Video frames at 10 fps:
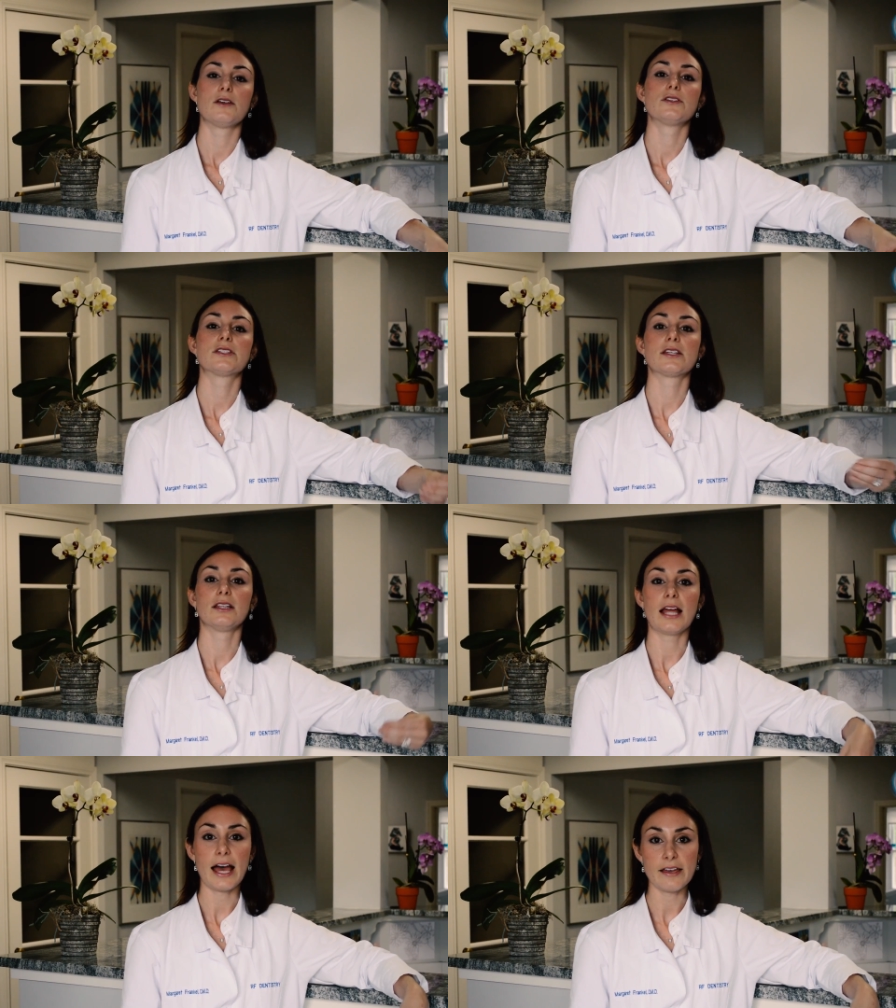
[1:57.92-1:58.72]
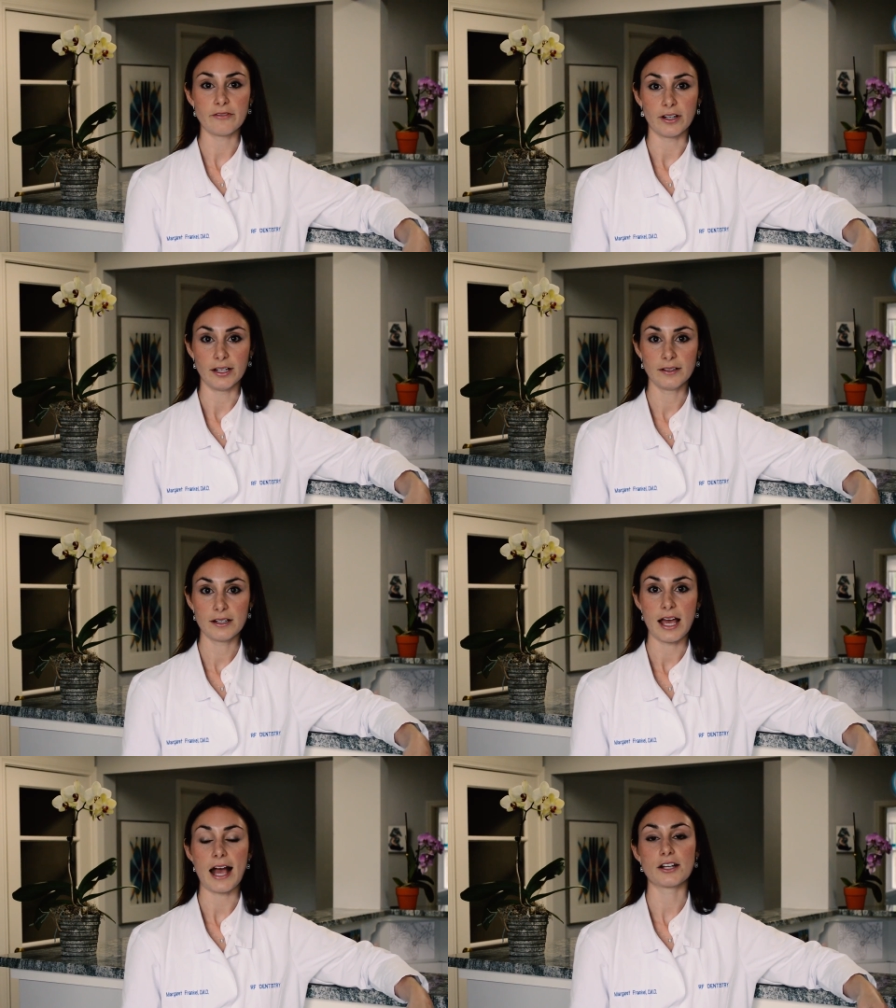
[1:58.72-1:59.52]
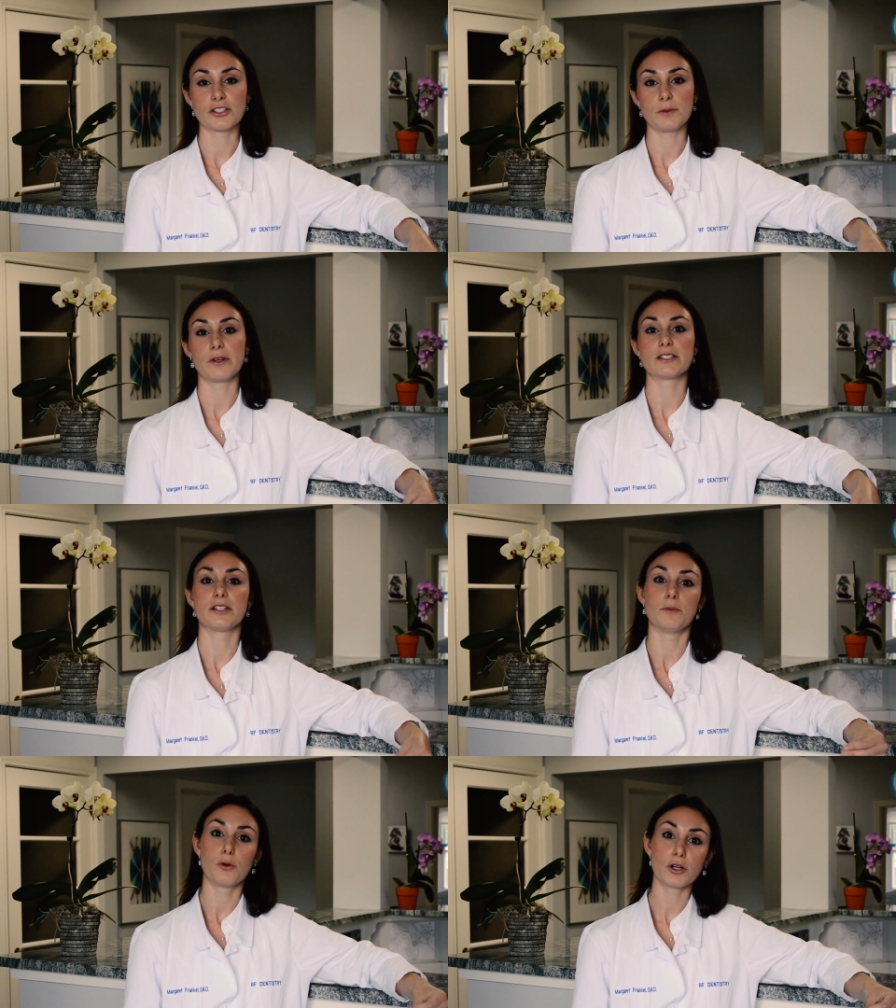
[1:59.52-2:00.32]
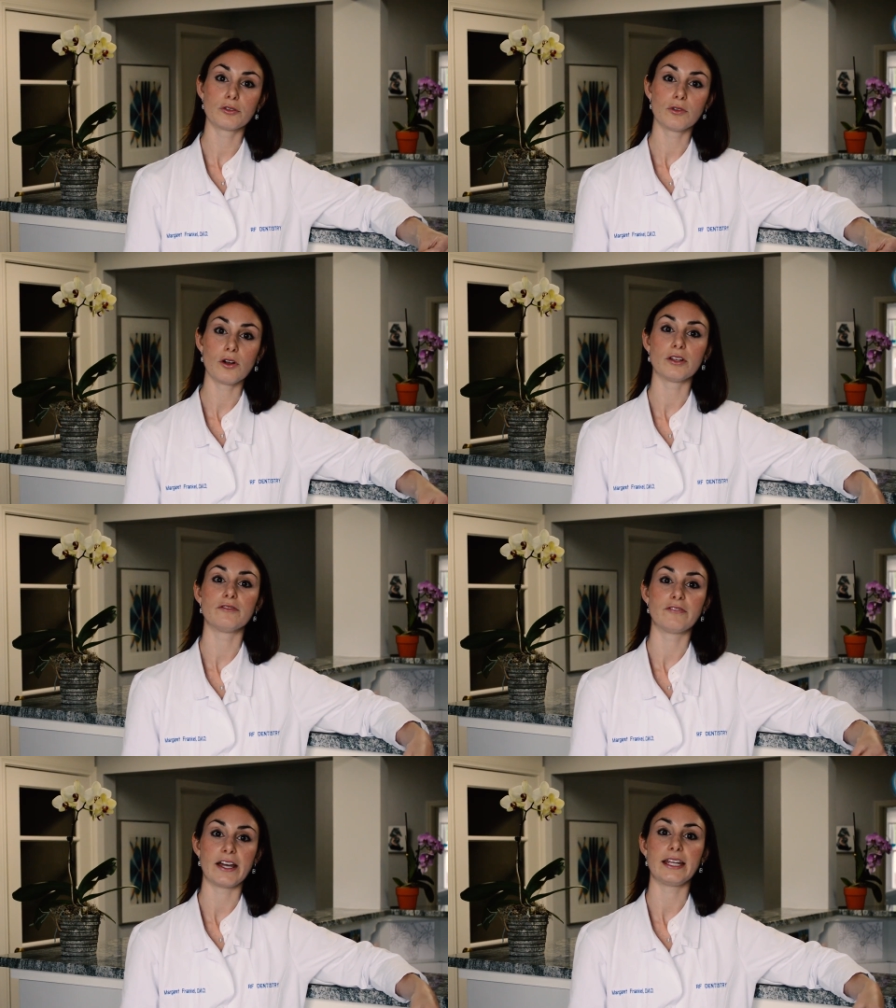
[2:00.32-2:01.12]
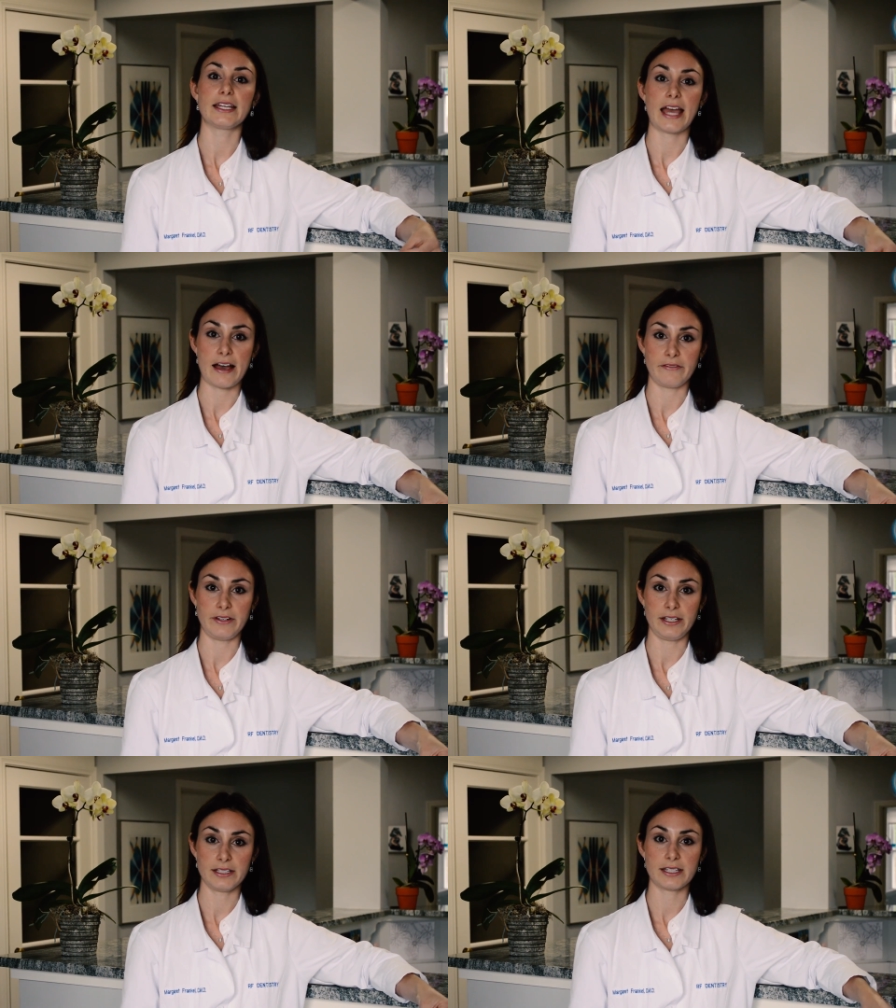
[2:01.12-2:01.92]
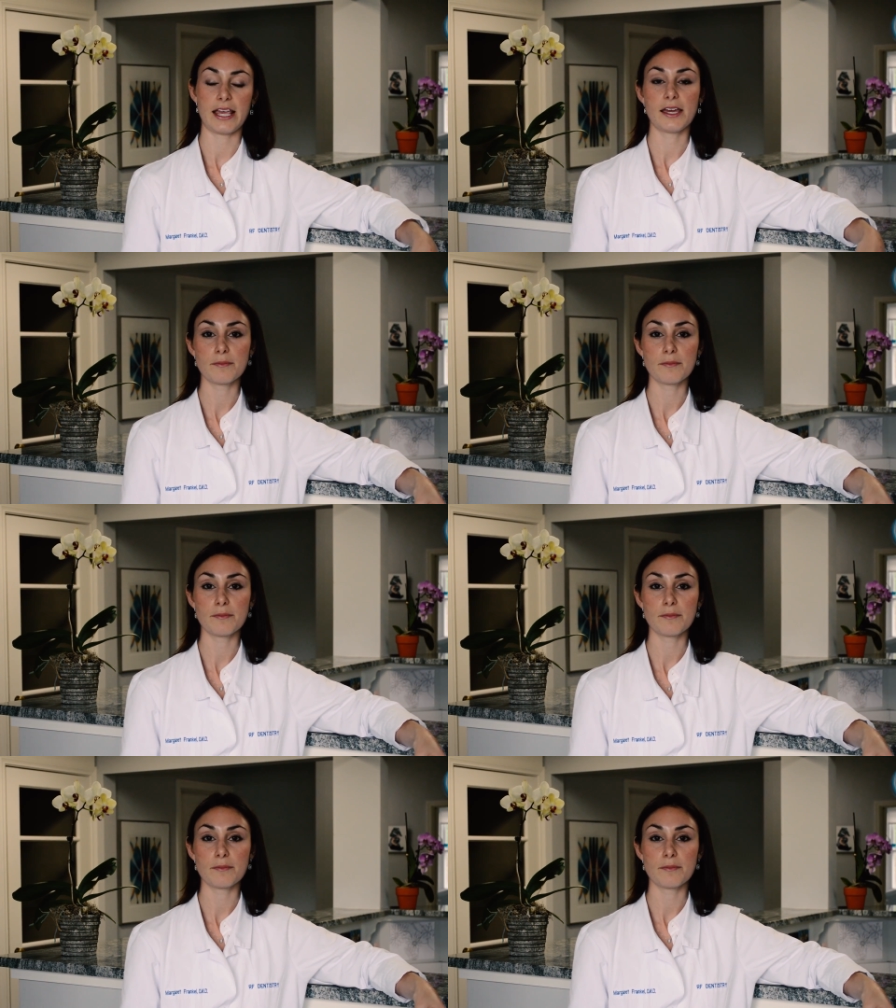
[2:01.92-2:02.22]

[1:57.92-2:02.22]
Saliva actually plays an important role in fighting cavities and